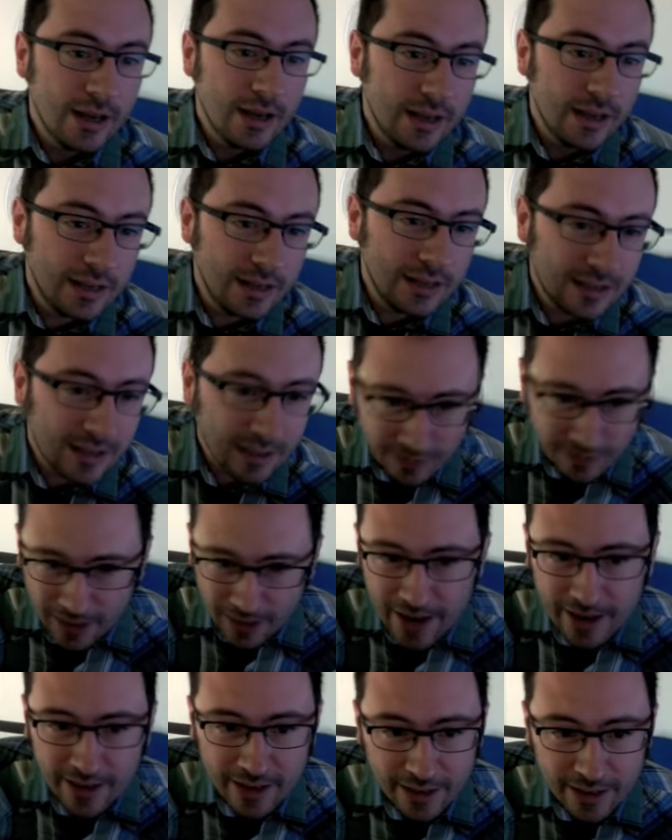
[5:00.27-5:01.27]
is the
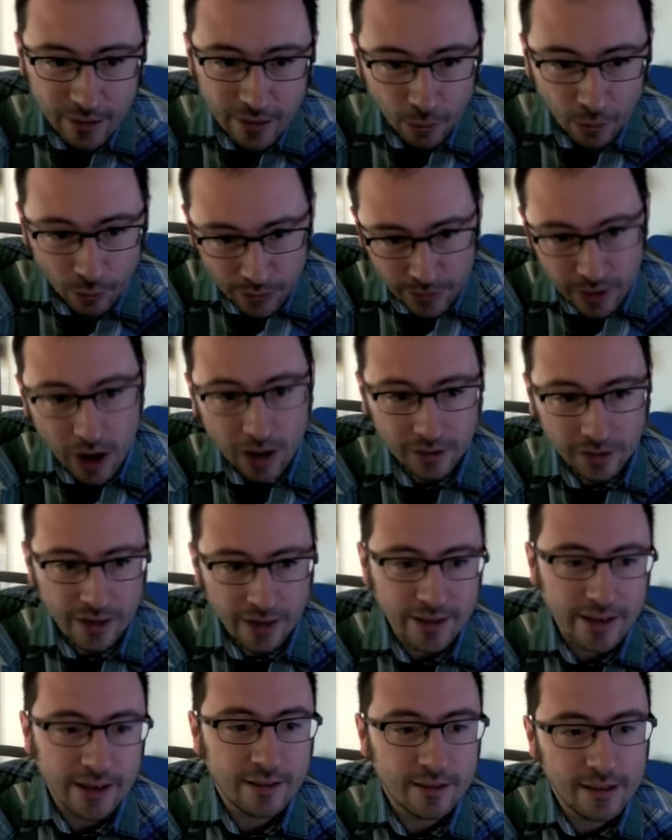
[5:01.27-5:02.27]
liking or not
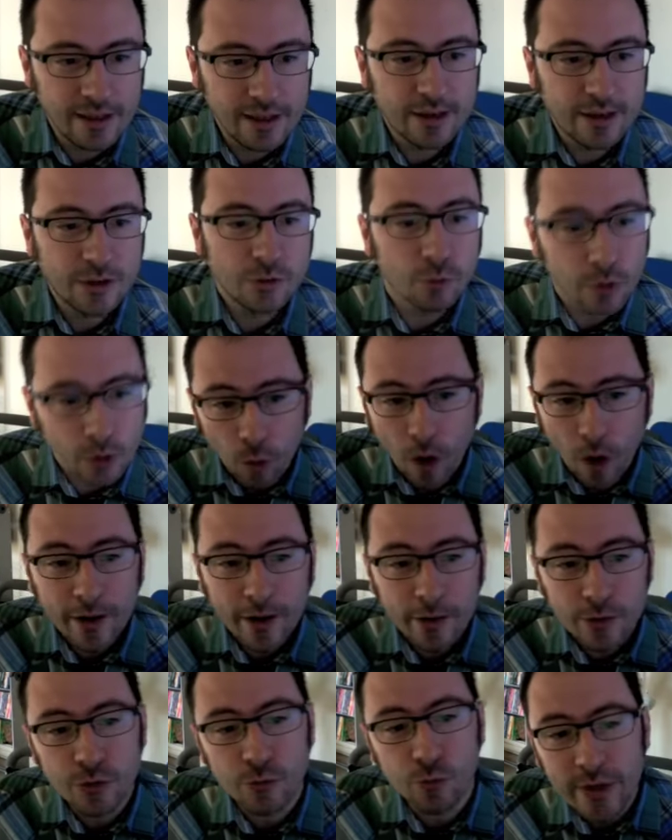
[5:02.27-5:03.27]
liking things
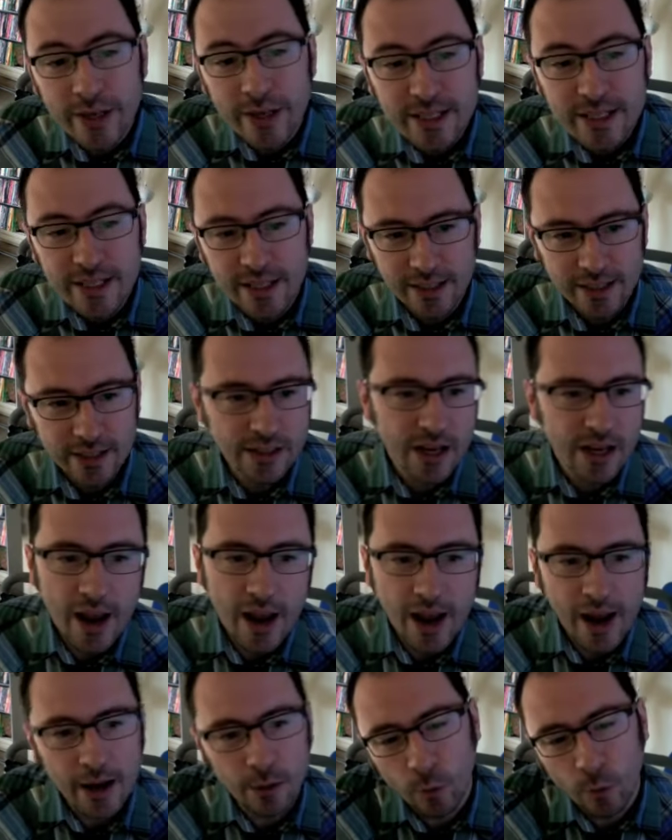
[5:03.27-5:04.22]
requires reasons, and